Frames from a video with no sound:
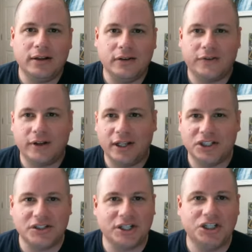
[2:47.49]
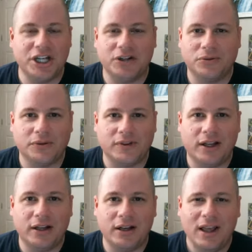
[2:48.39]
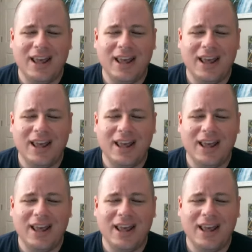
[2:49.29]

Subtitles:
if in just a general setting,